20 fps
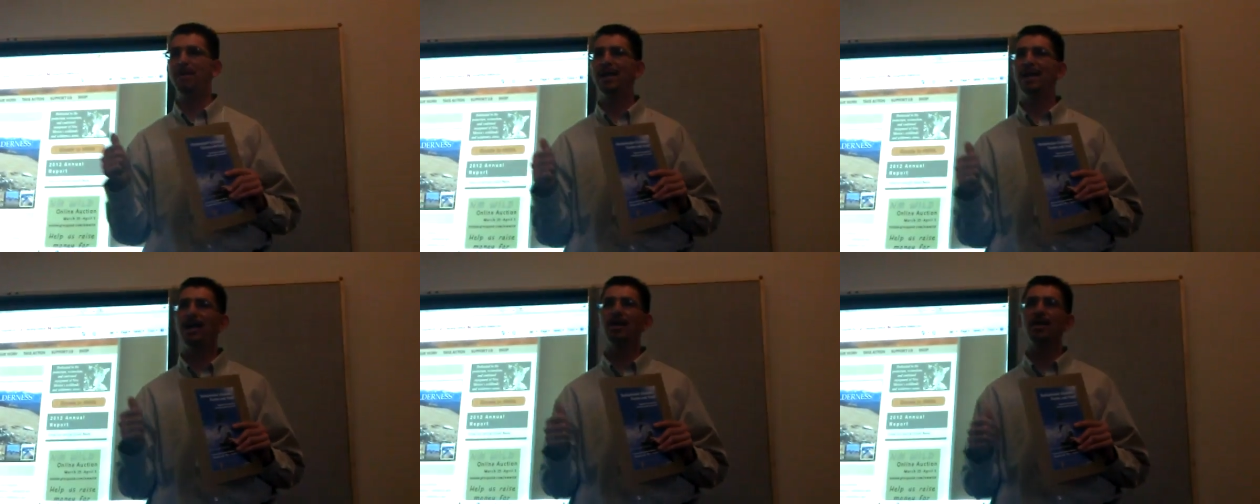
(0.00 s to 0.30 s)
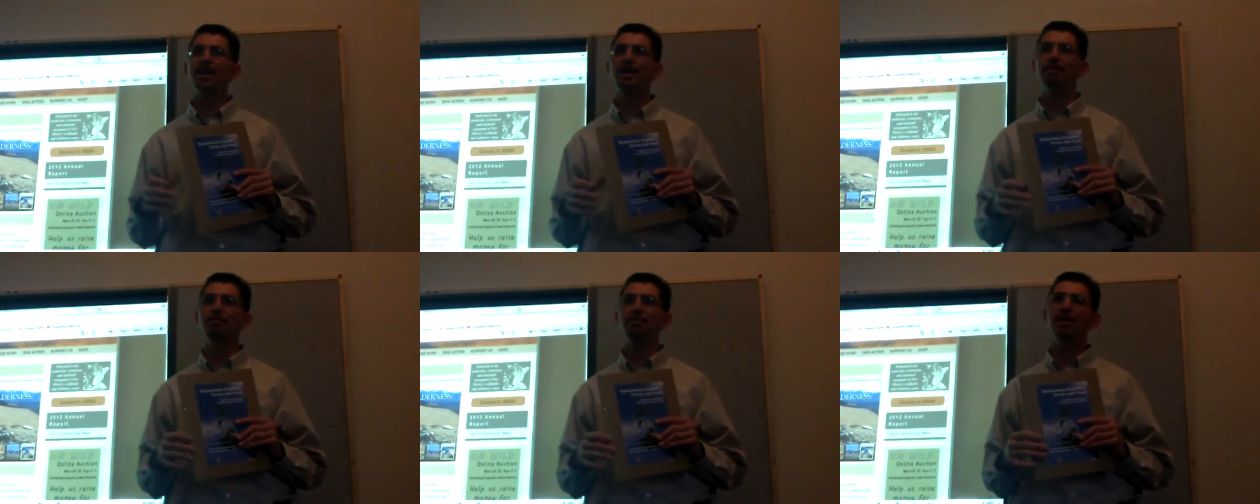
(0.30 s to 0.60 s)
been on
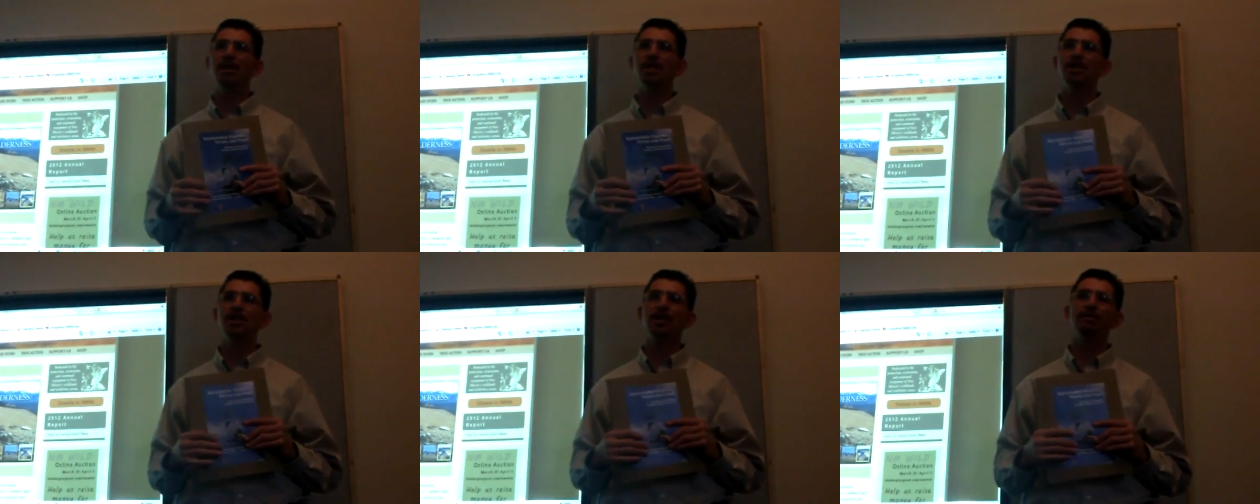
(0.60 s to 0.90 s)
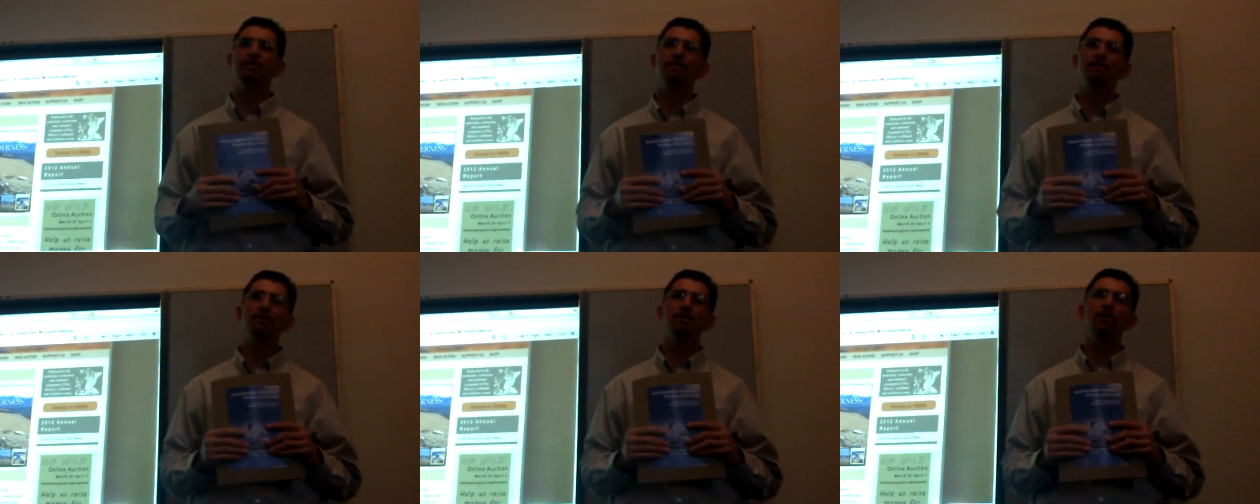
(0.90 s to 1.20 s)
the commission
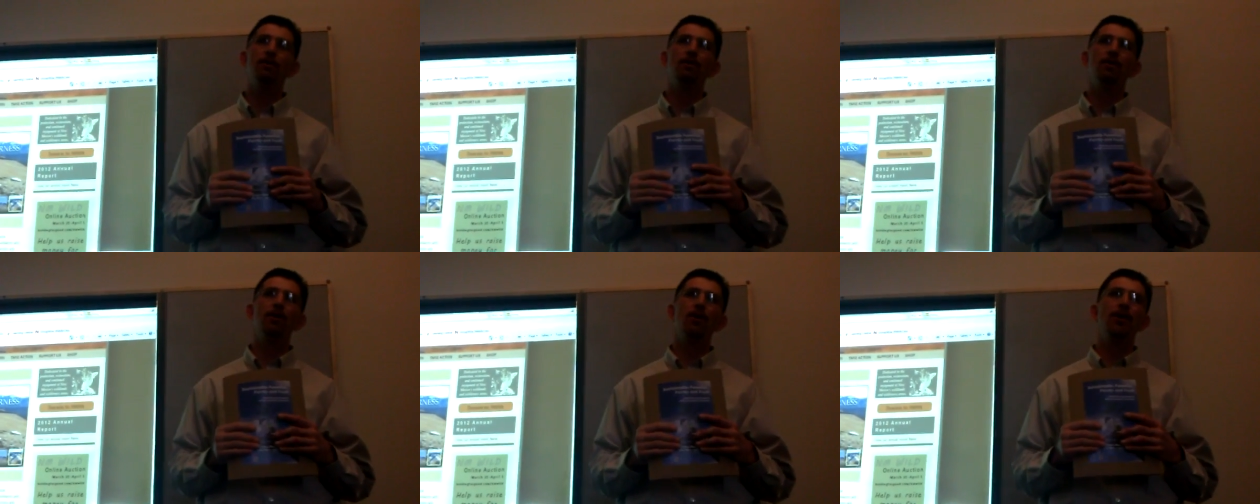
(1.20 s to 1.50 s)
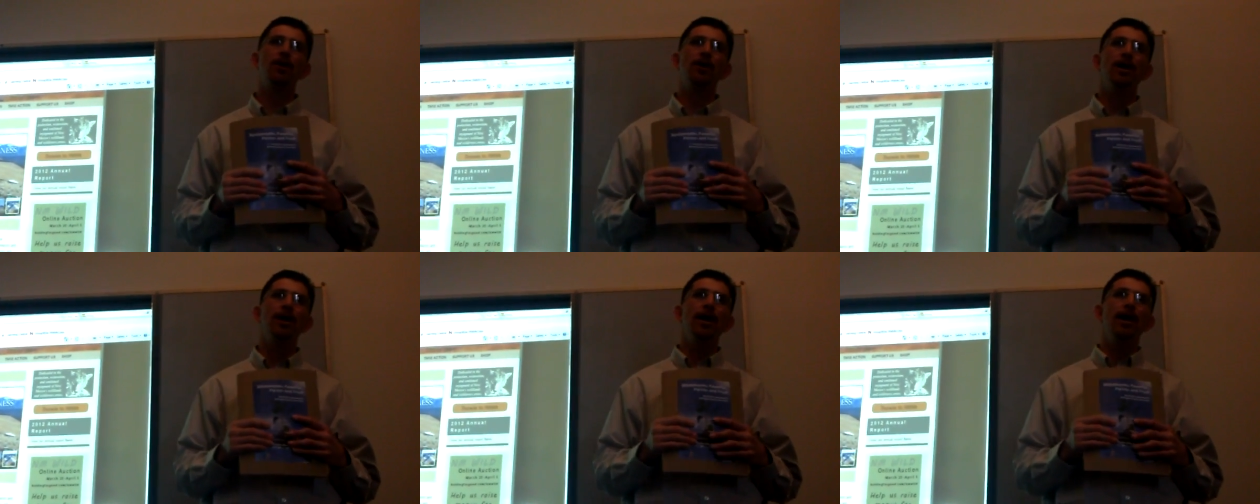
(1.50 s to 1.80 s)

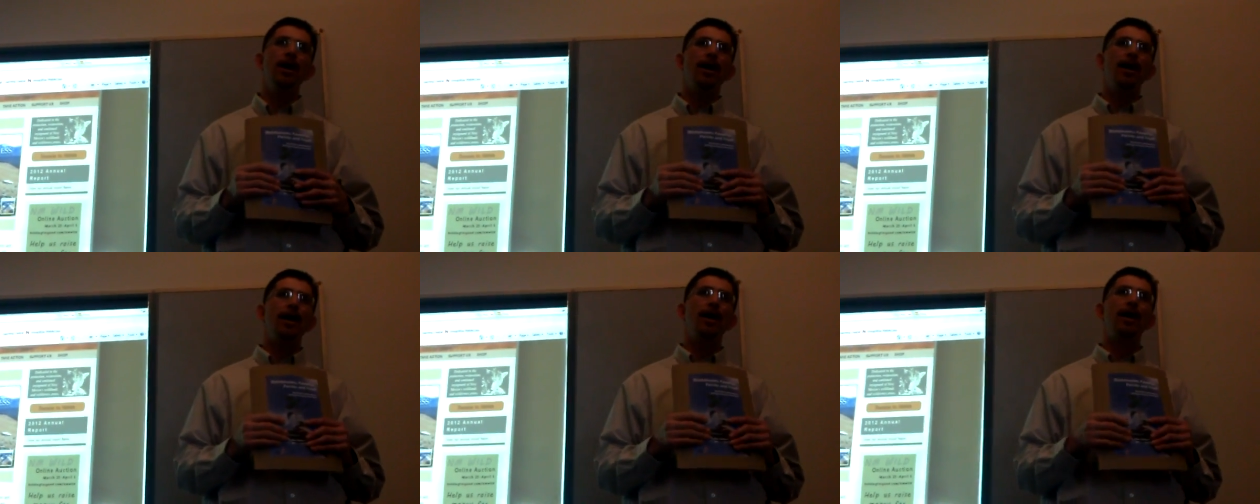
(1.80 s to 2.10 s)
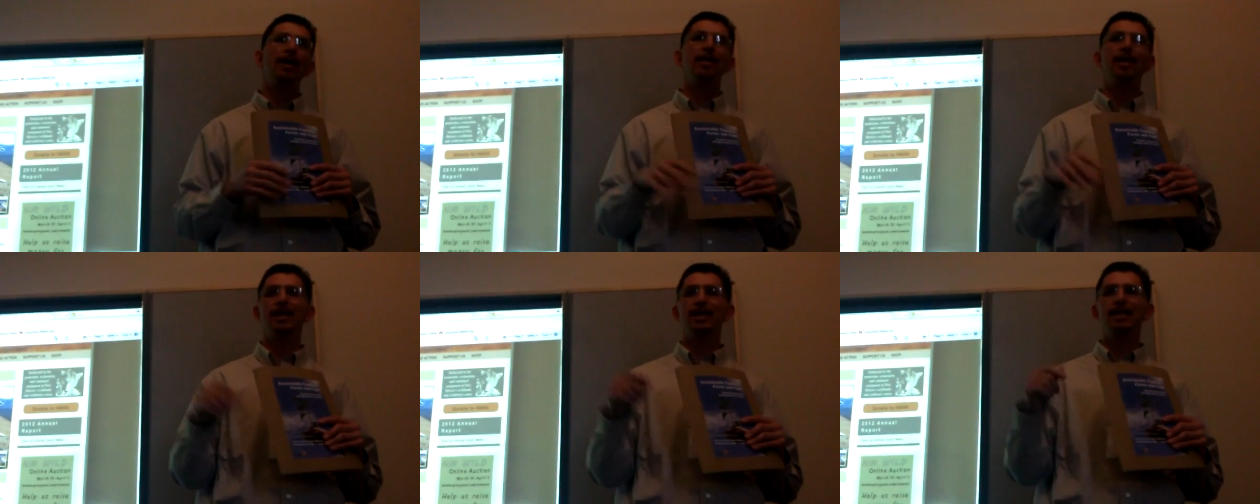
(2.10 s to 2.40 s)
for,
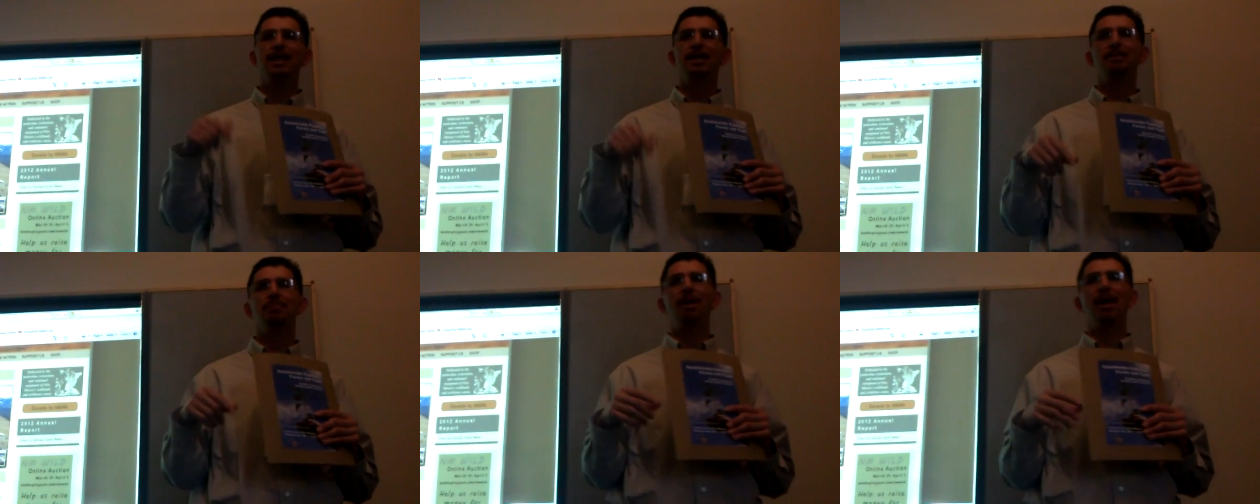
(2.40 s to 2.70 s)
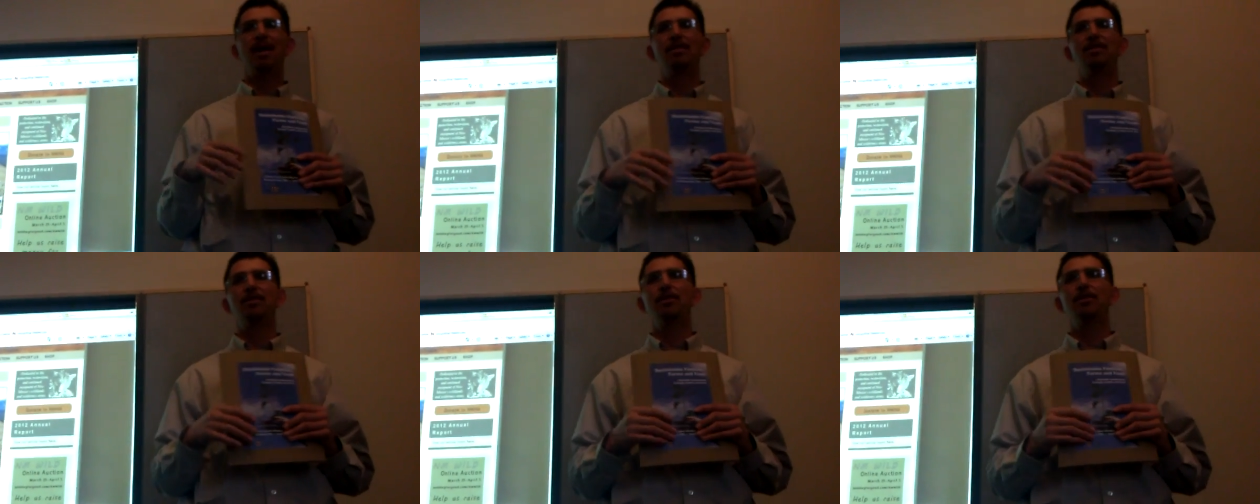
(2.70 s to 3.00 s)
uh, this is
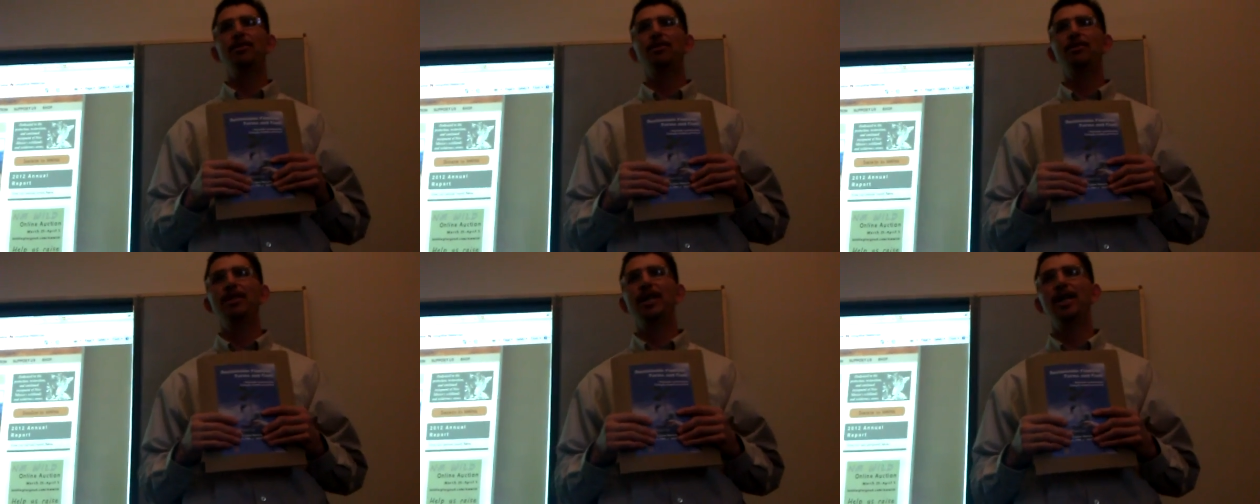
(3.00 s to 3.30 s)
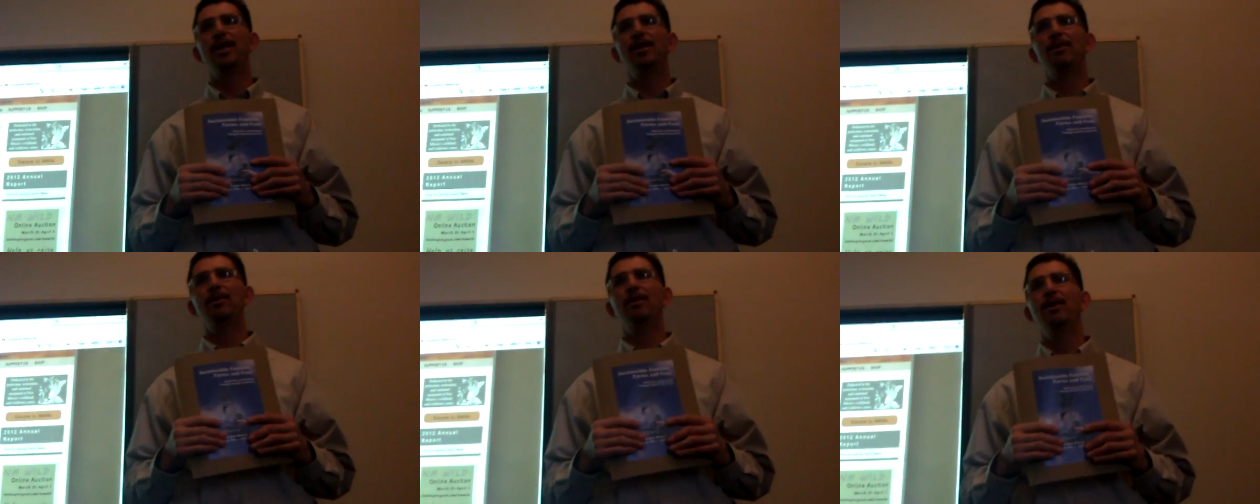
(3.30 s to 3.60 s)
my third
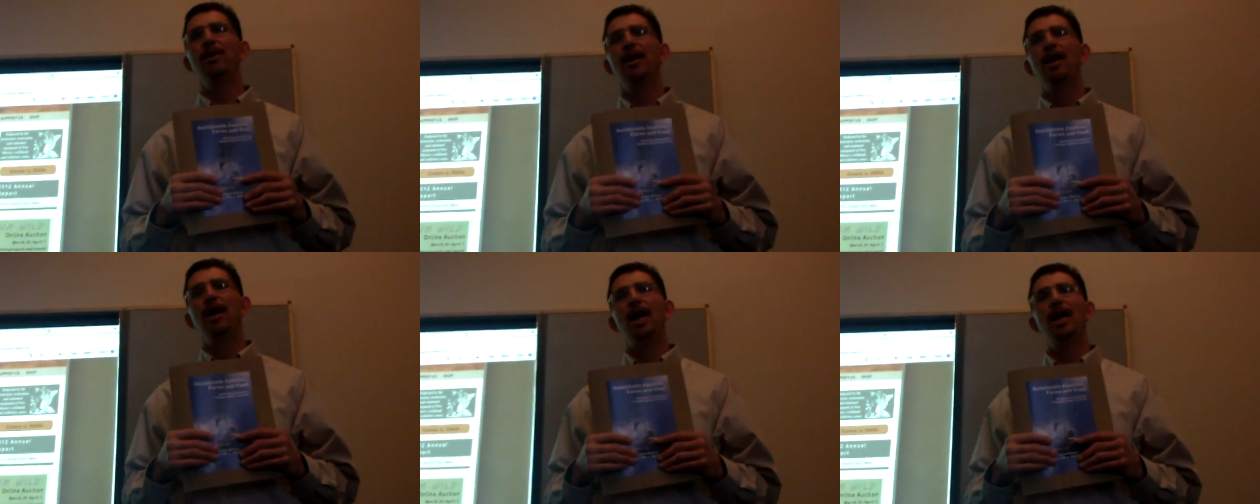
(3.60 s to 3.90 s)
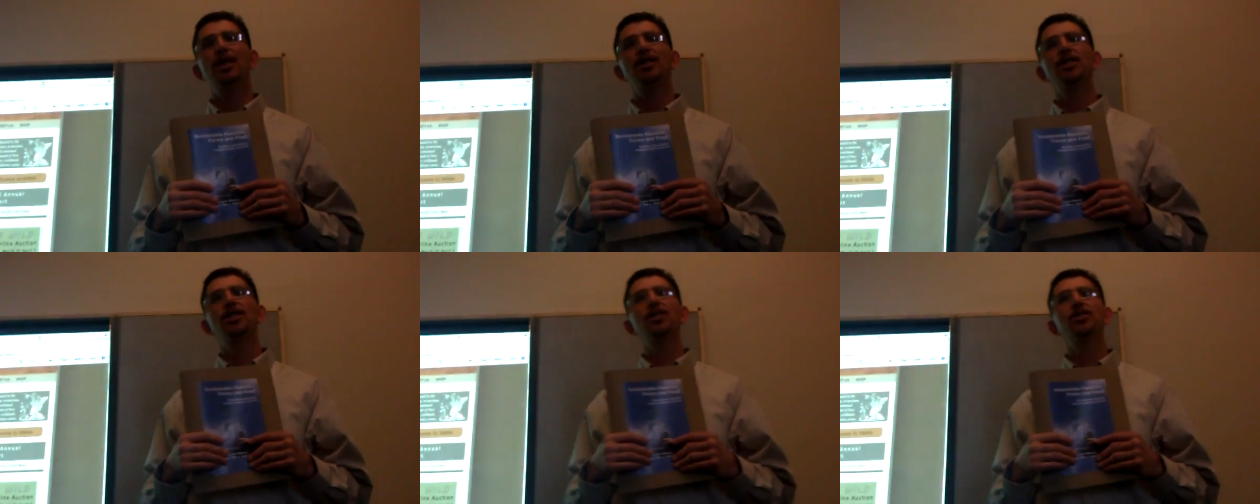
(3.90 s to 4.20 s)
year.
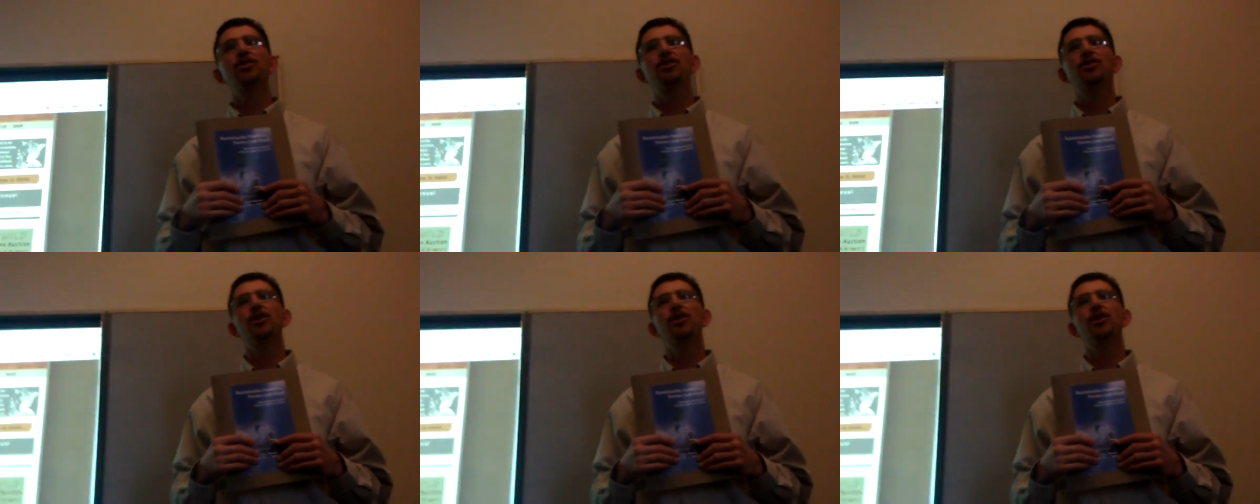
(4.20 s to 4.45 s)
I just